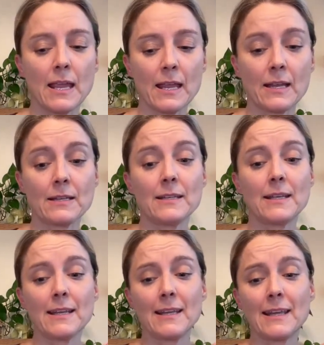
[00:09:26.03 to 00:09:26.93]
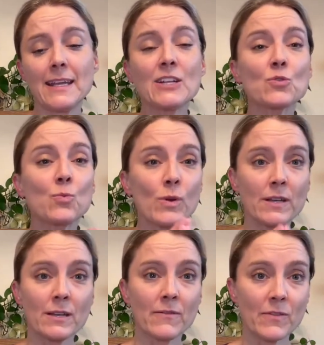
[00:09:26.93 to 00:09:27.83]
And each
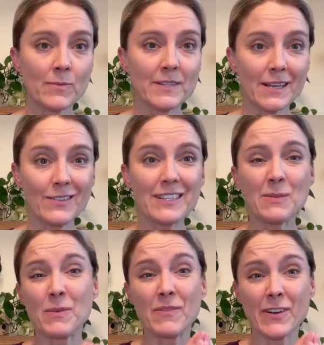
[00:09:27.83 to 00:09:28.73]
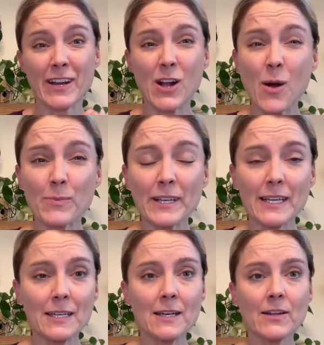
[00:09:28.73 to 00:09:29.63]
one and of themselves can be very
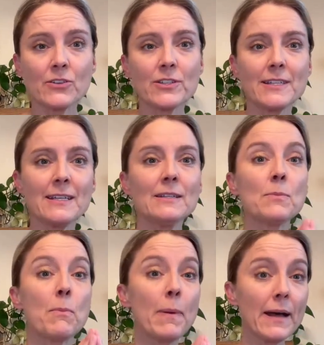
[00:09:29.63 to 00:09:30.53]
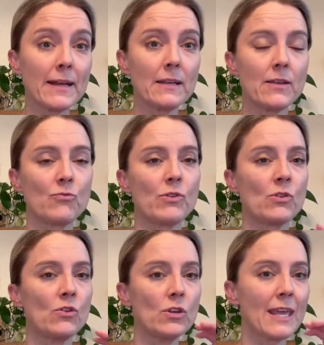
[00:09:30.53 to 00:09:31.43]
complicated to understand. But if we
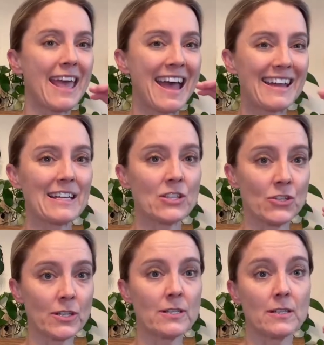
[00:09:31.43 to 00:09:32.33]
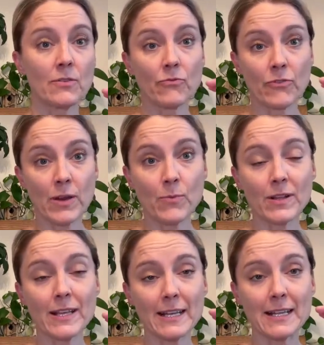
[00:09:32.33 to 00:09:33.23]
look at just the
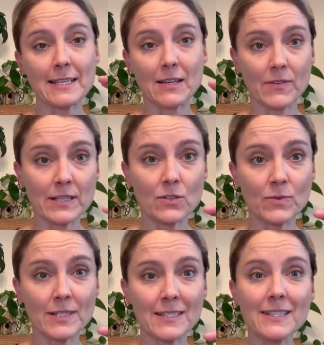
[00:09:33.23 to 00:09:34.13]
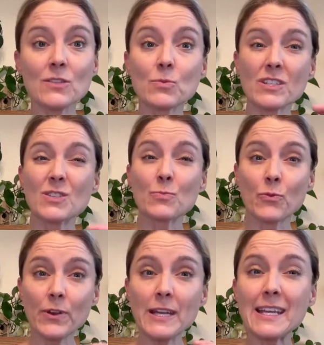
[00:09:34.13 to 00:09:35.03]
framework, like I said, of insulin resistance, which is
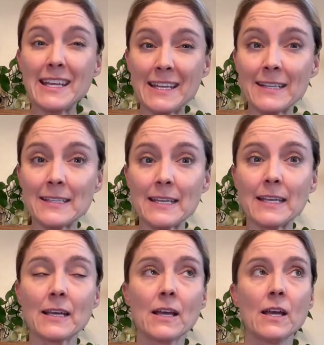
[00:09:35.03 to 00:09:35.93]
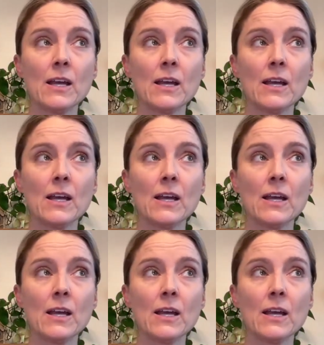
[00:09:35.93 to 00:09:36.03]
pretty easy